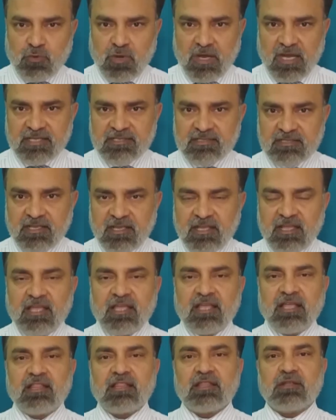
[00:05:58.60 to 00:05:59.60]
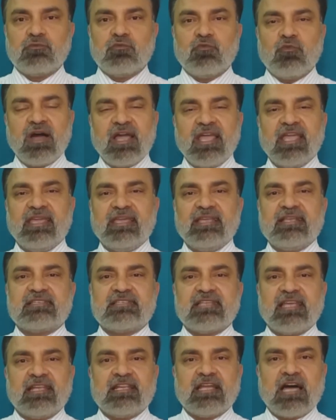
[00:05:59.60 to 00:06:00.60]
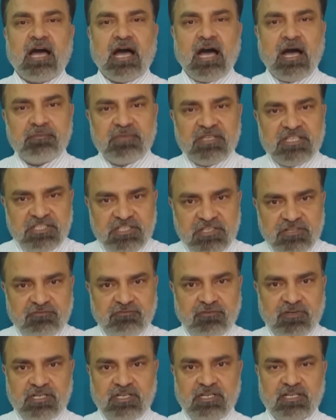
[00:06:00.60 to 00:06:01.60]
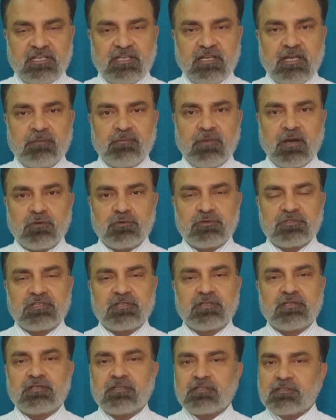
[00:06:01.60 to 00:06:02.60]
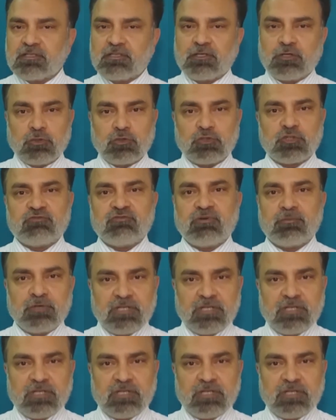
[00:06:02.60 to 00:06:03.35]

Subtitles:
to ask that why is an army chief worried about the growth of a